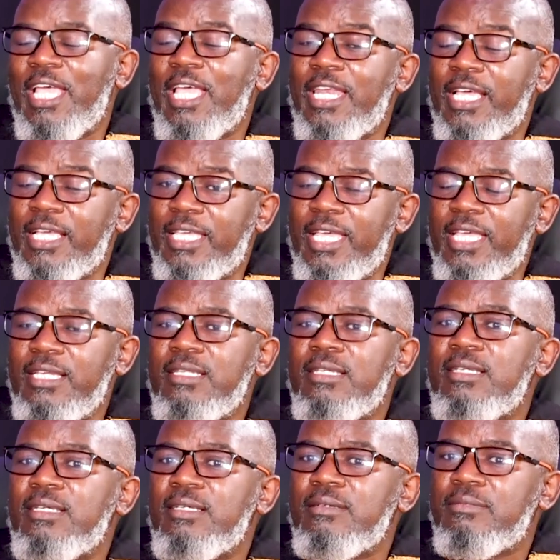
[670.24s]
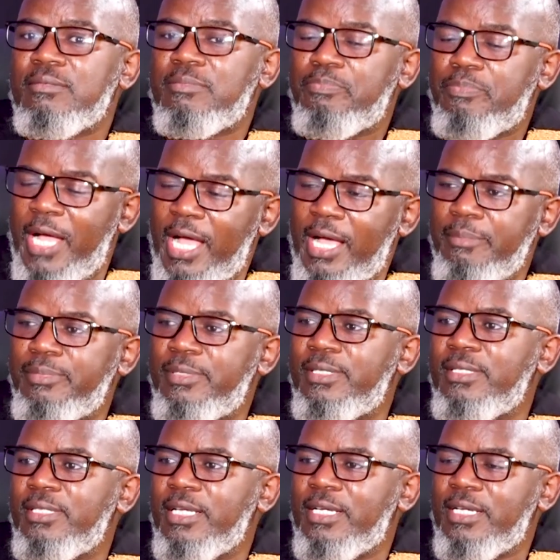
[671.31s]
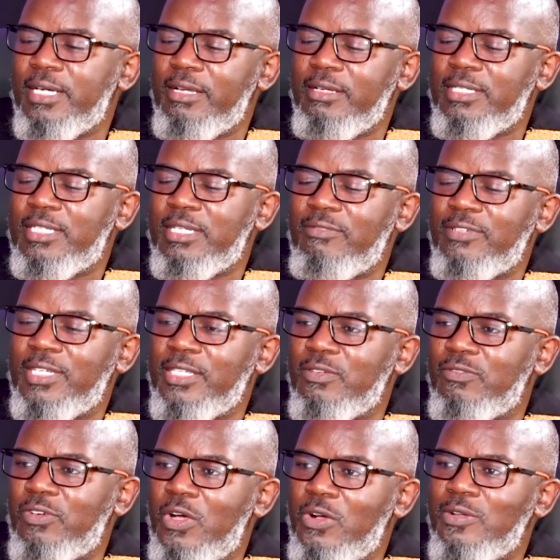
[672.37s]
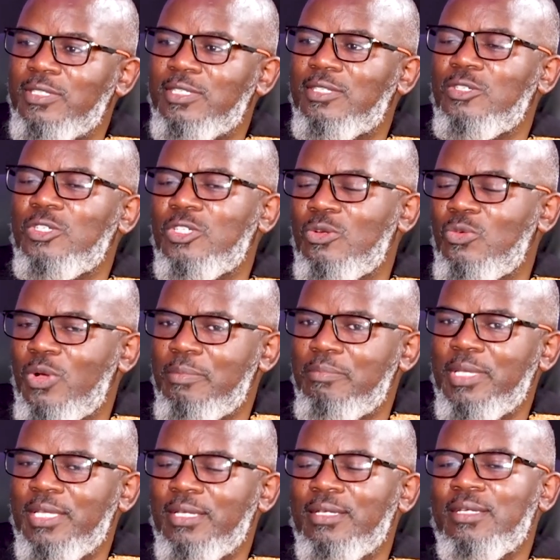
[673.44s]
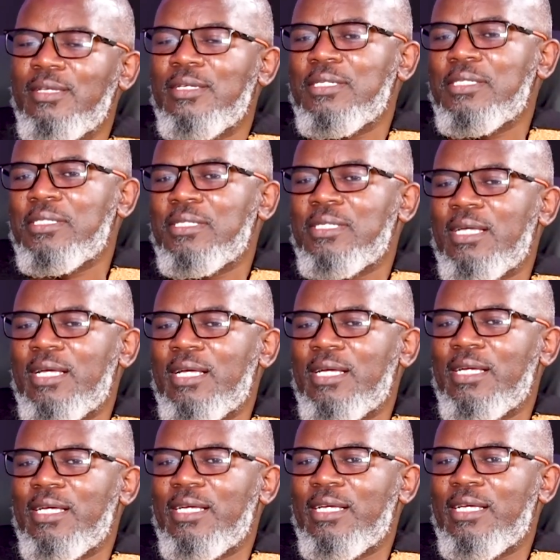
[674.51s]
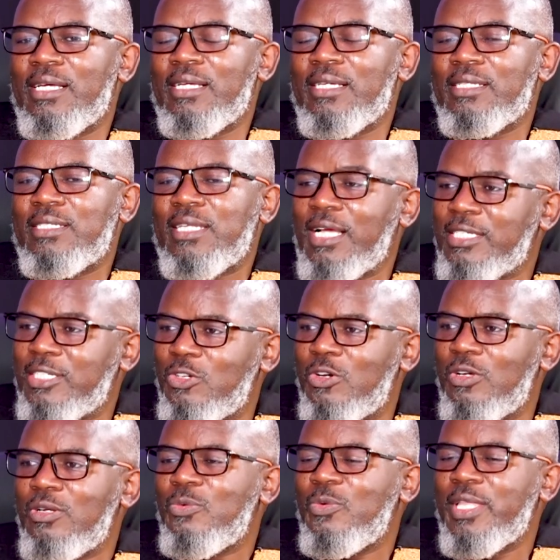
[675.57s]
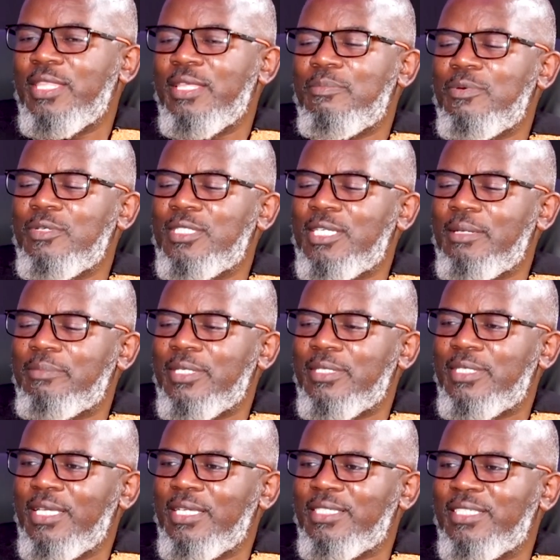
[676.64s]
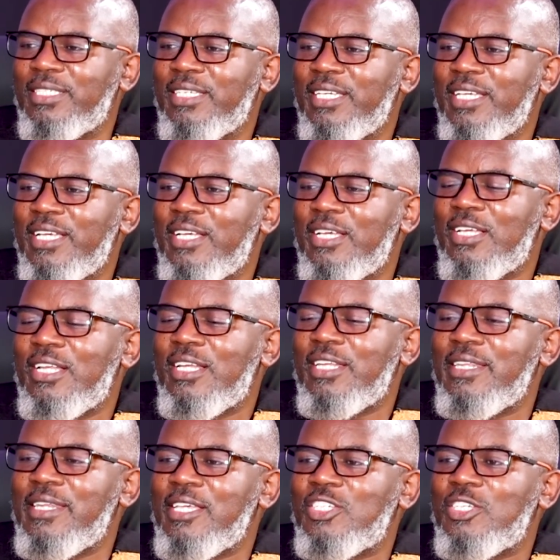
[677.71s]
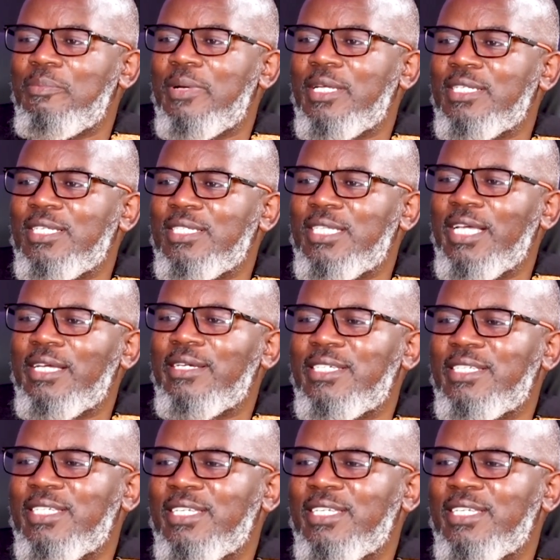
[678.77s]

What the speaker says: And again, perhaps the drafters of our constitution were being tactical when they put chapter 6, leadership and integrity.